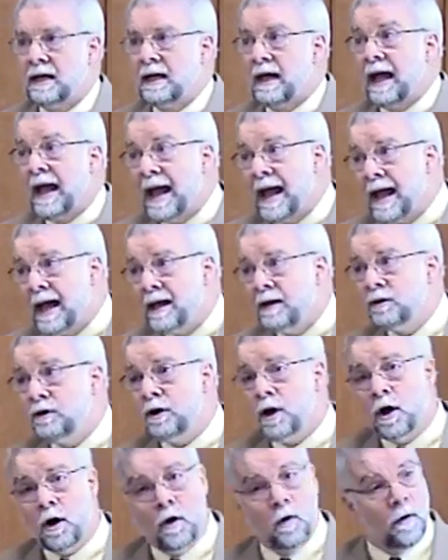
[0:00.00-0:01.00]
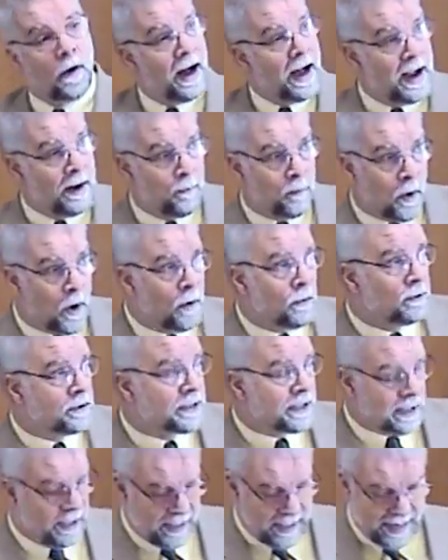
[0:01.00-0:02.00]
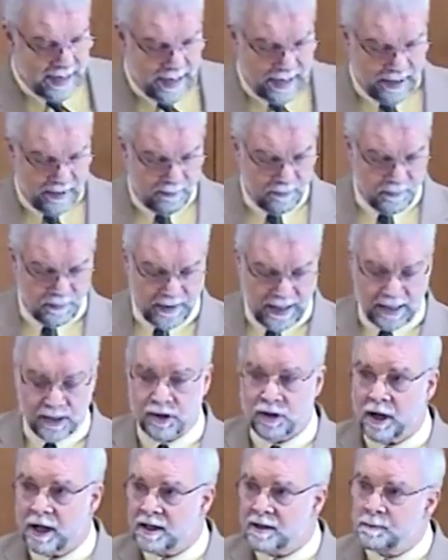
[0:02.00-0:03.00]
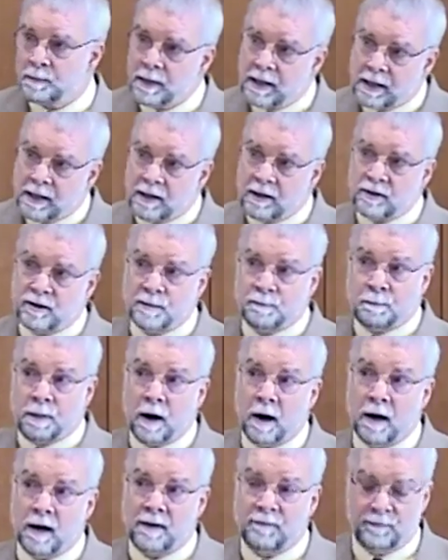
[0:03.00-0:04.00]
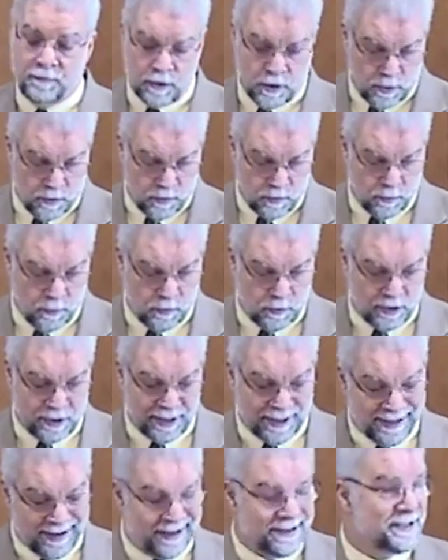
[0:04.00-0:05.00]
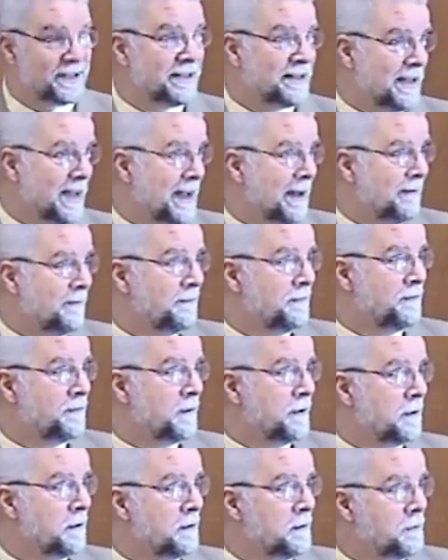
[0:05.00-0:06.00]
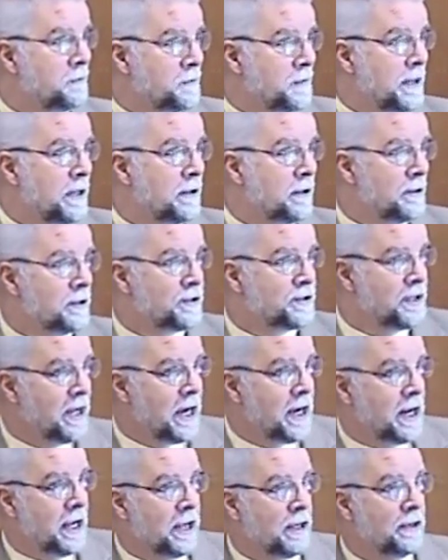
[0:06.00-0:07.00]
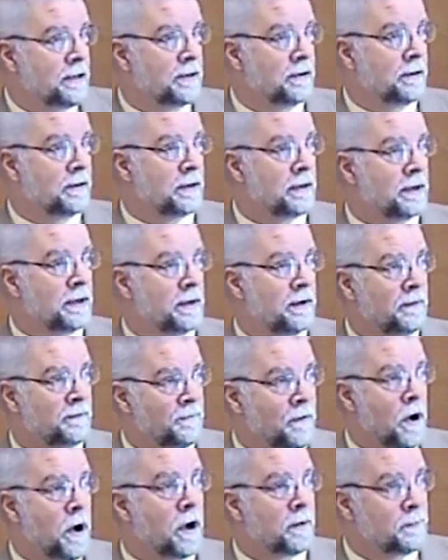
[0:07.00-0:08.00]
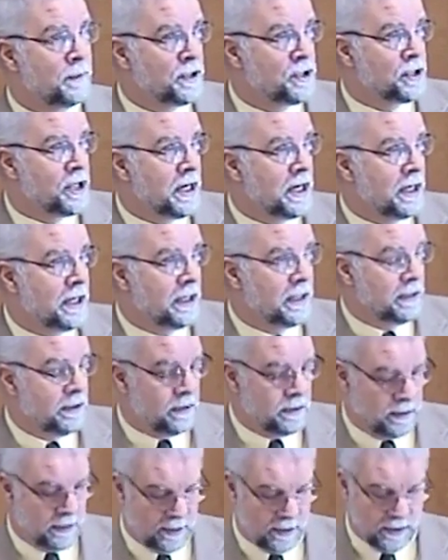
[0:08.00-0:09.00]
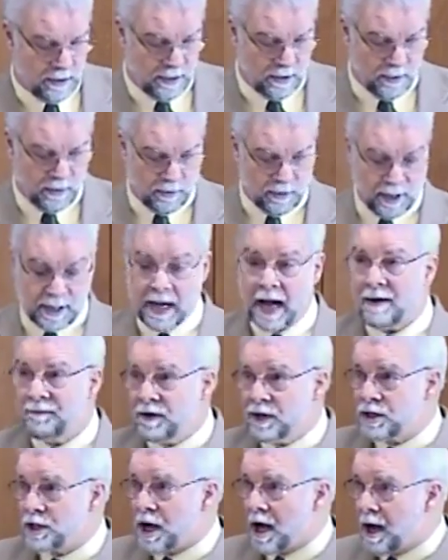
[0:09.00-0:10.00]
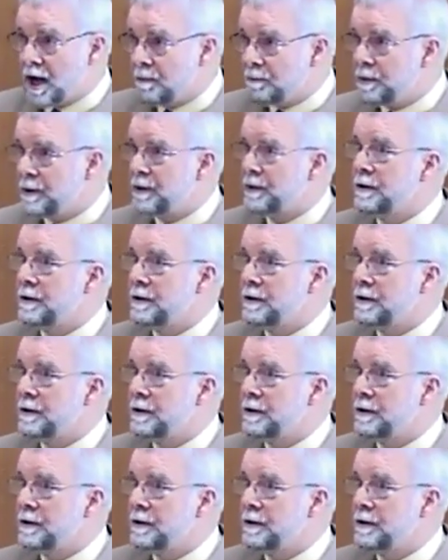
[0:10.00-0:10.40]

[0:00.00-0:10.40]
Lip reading: And no, I won't claim that just because Parkview doesn't have theater seating or a fog machine or a coffee shop,